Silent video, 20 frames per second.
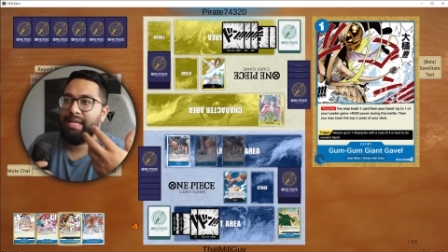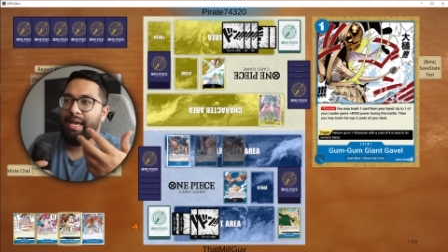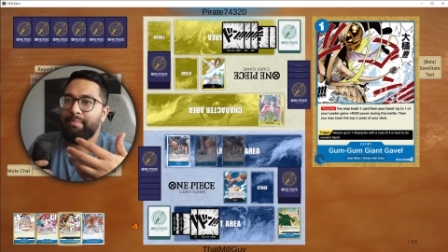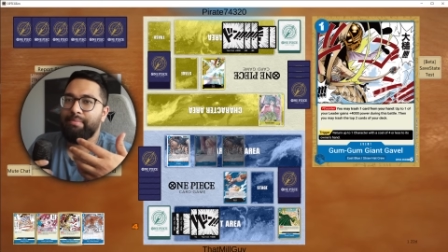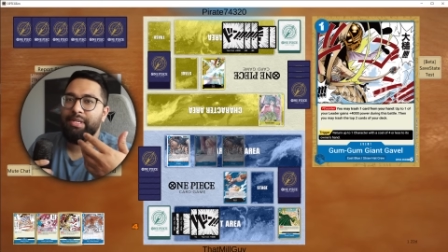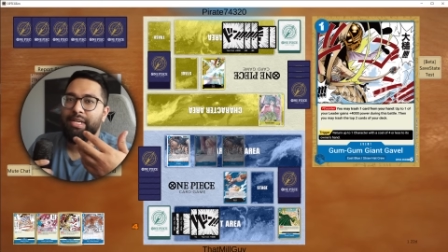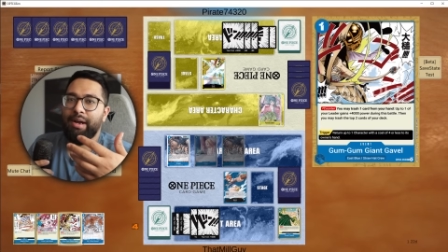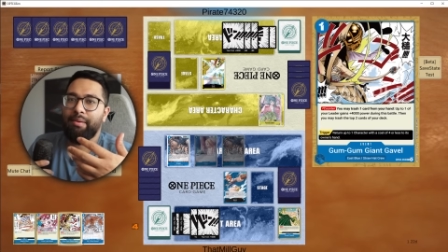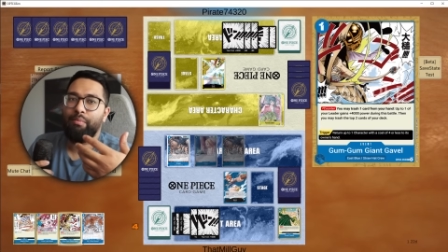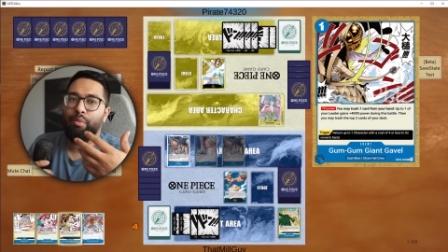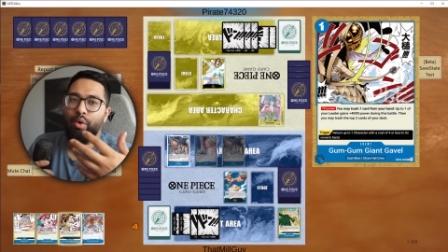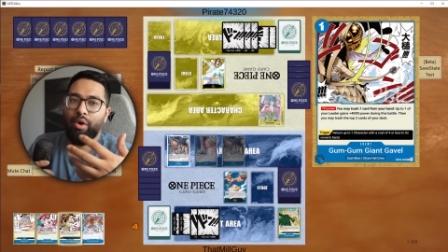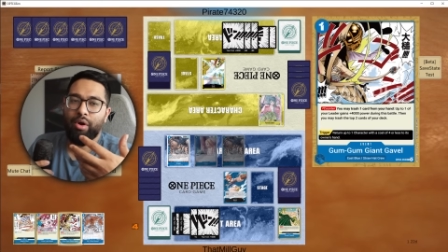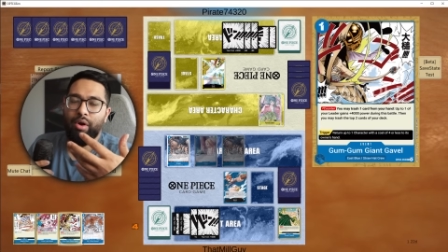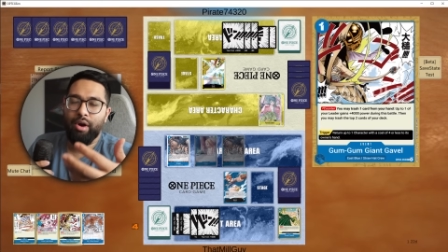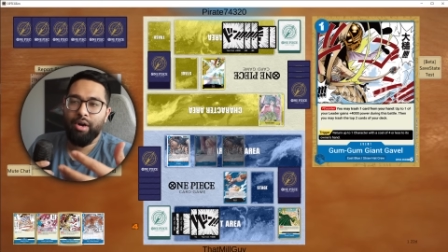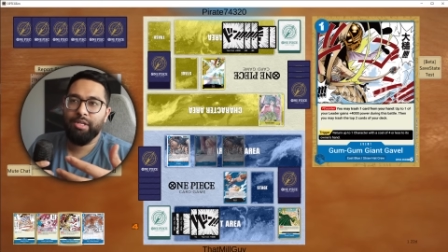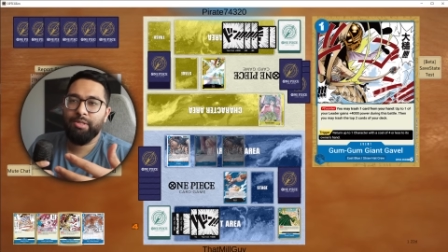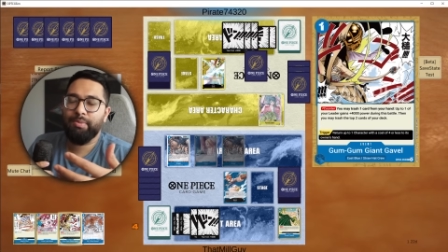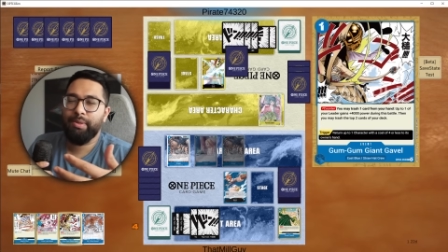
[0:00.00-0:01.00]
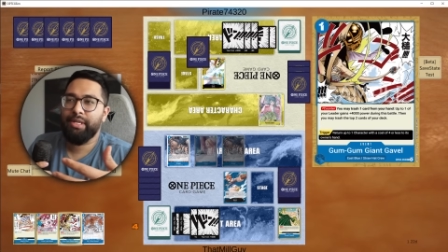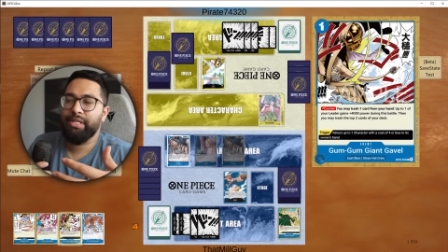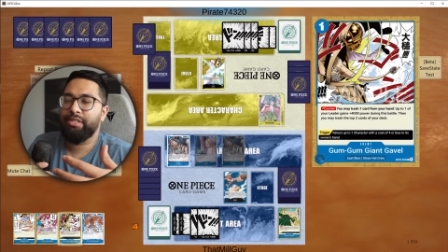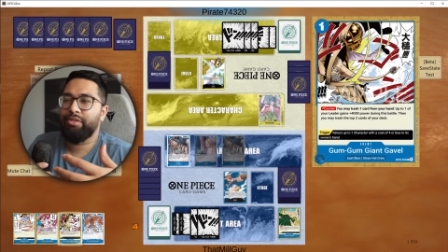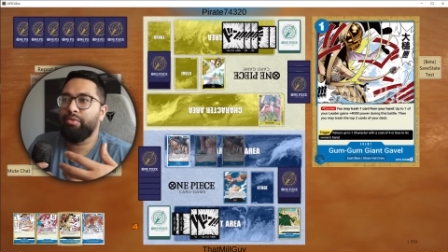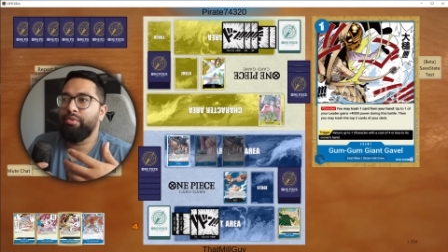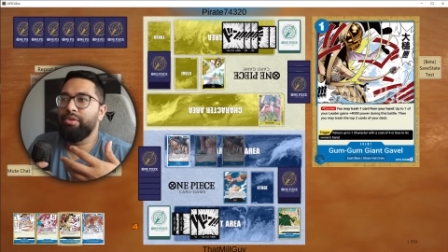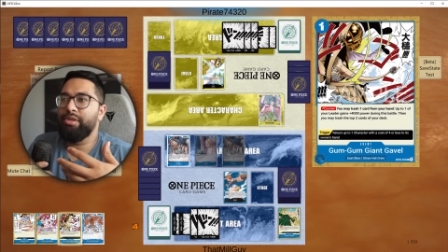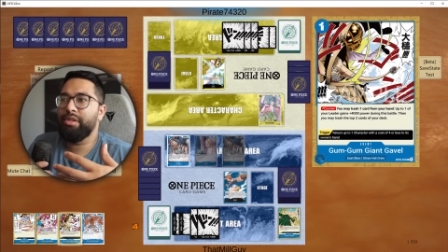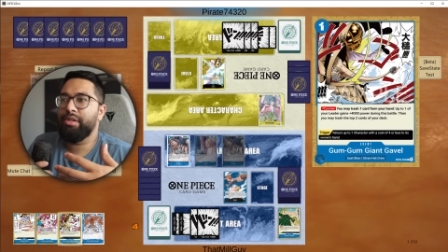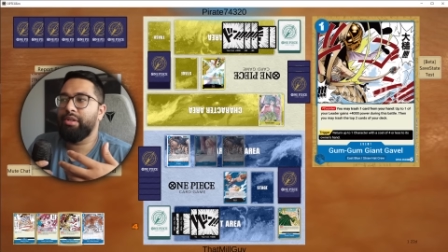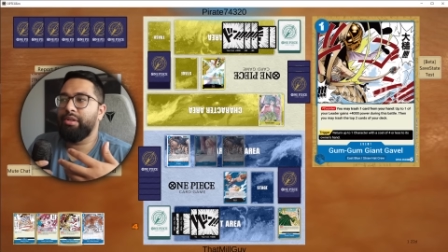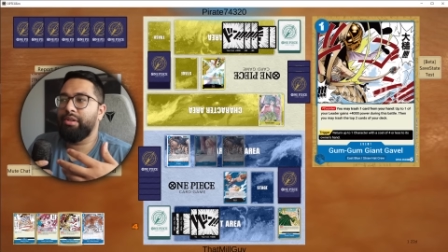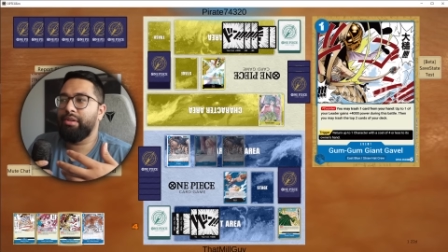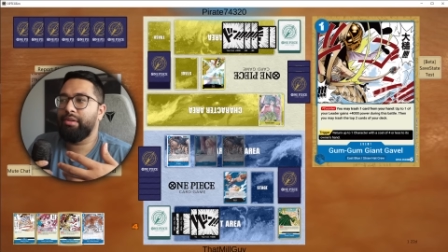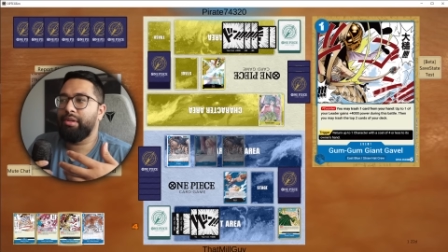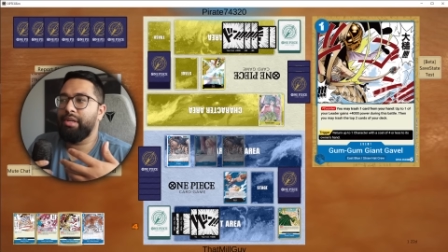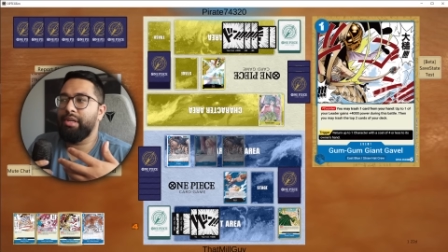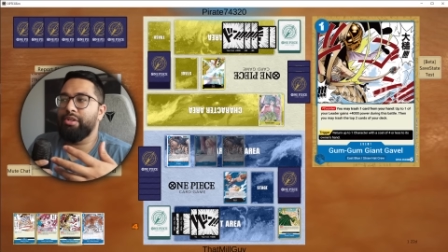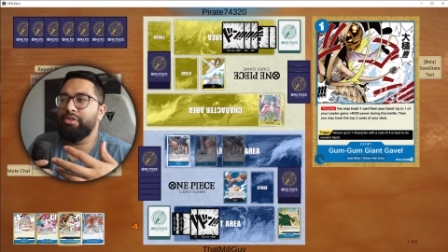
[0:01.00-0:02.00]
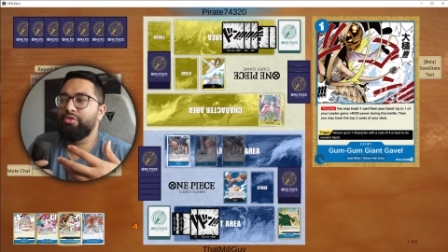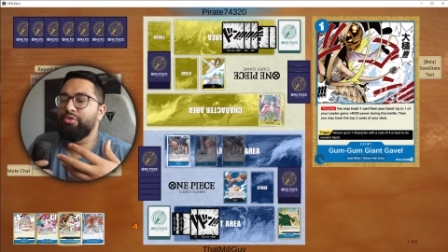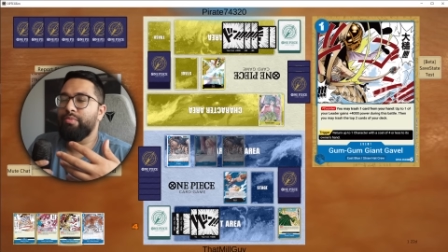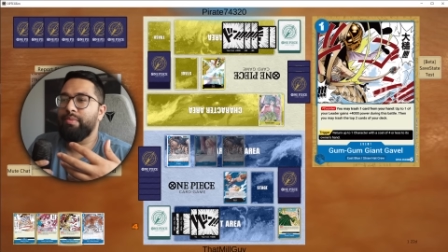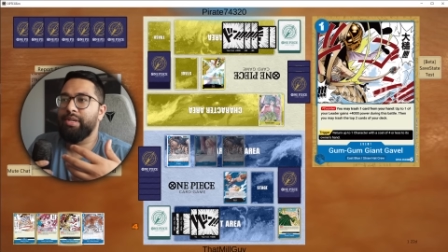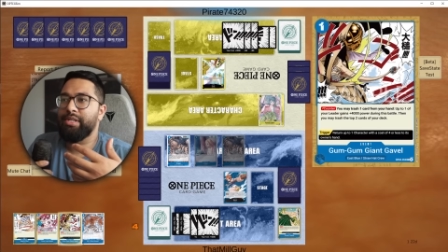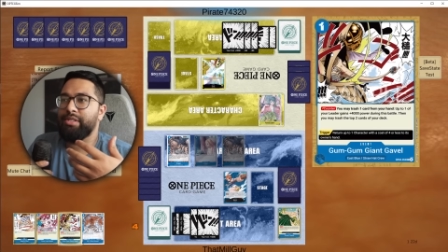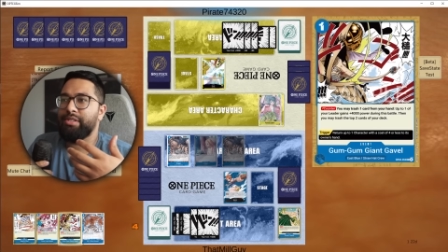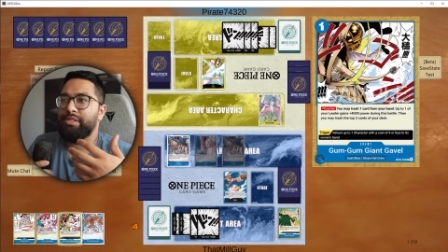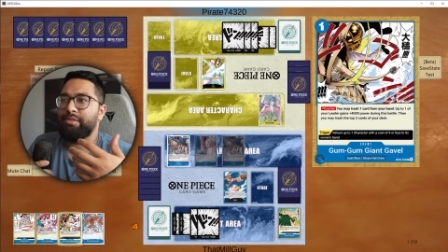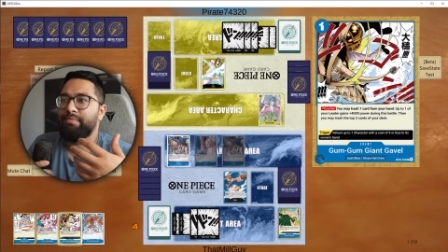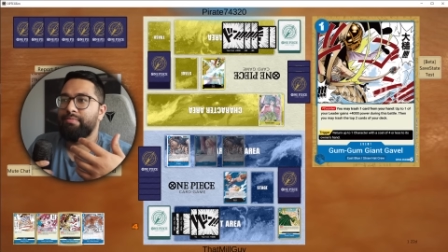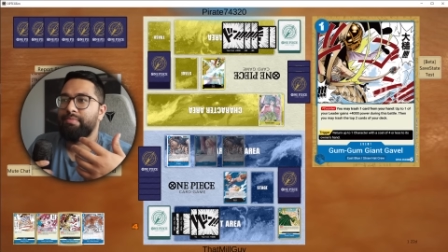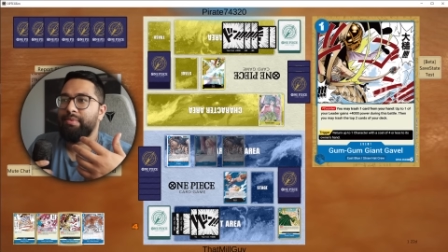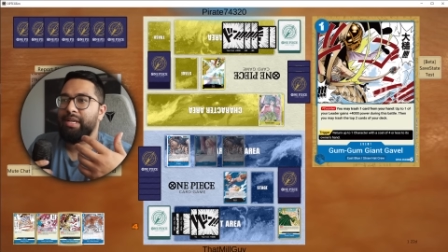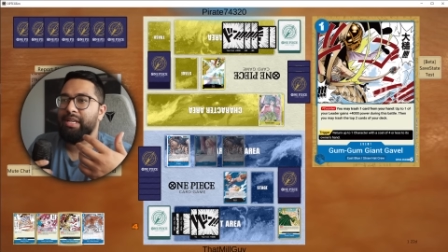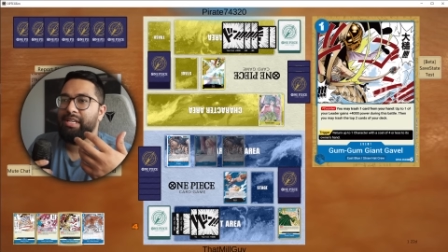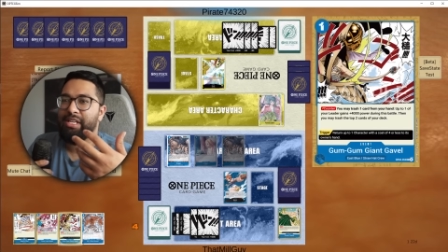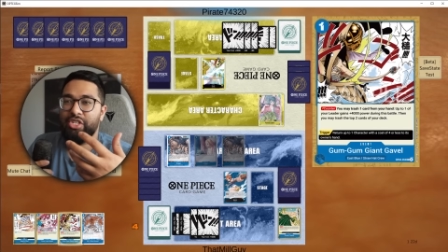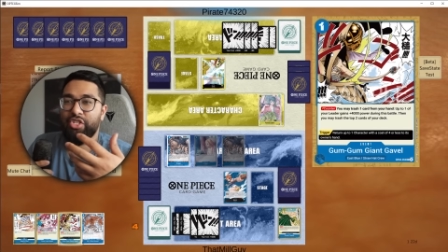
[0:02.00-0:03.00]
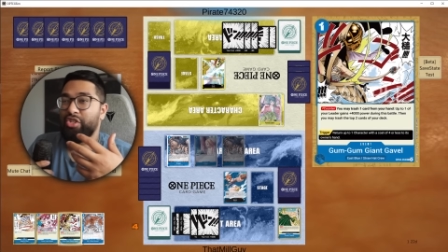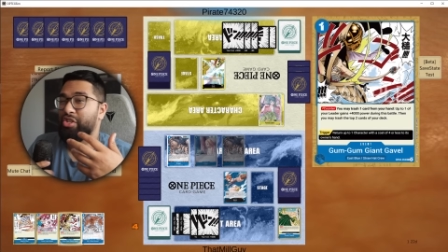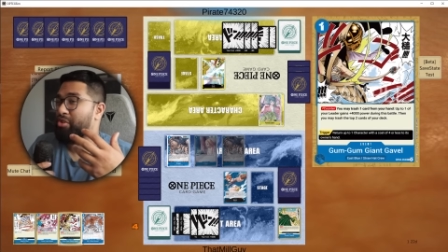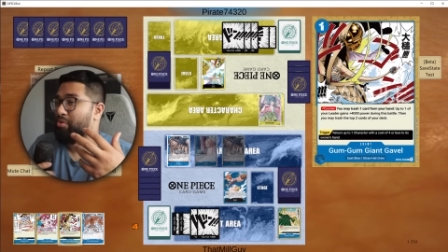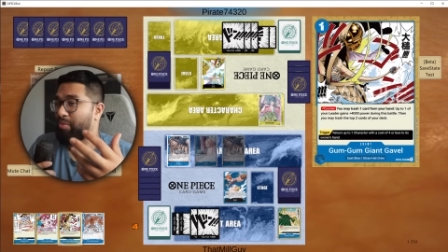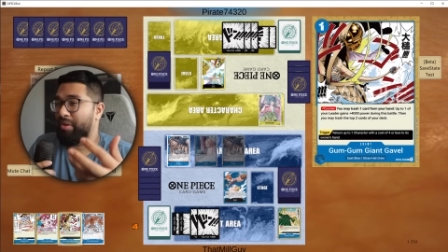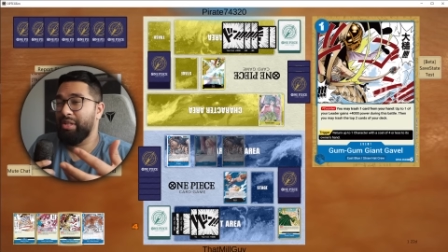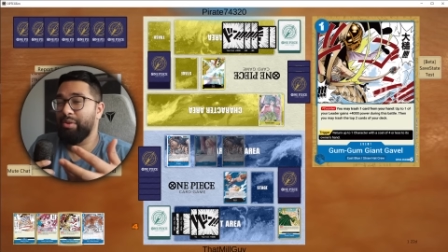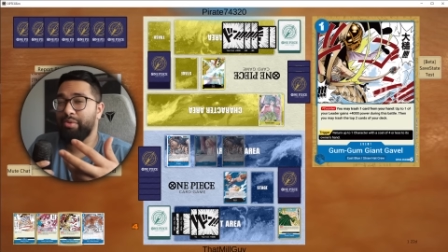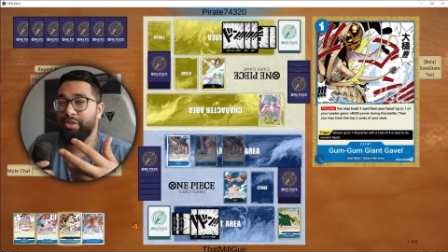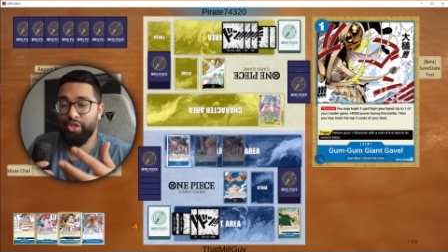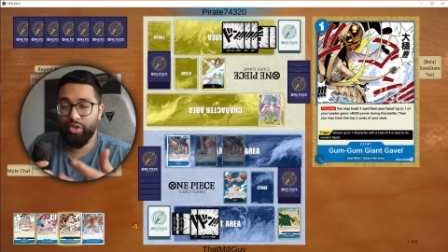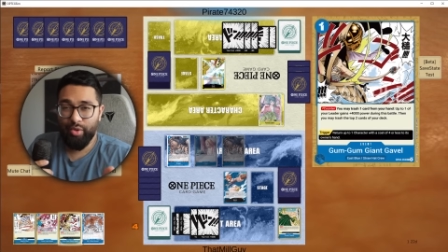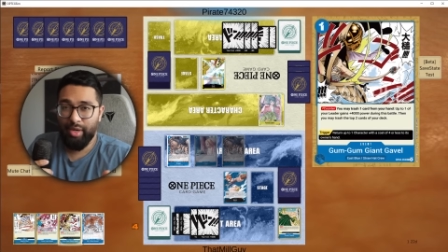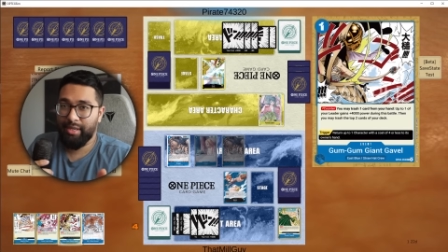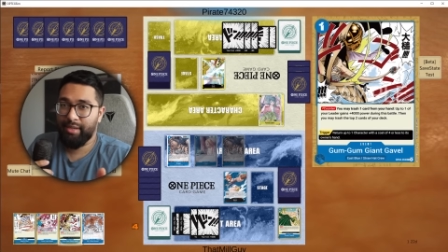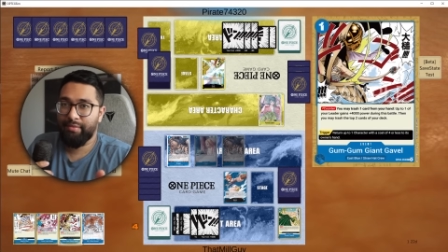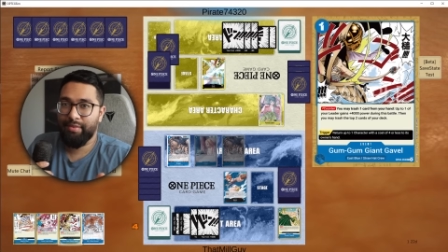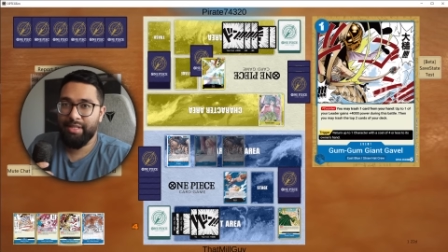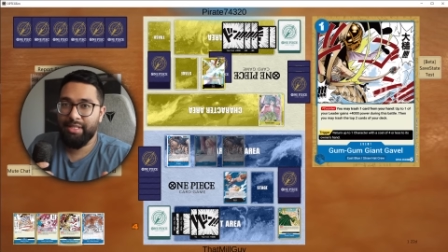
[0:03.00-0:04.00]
emptying out more cards, because Inazuma's condition is really restrictive.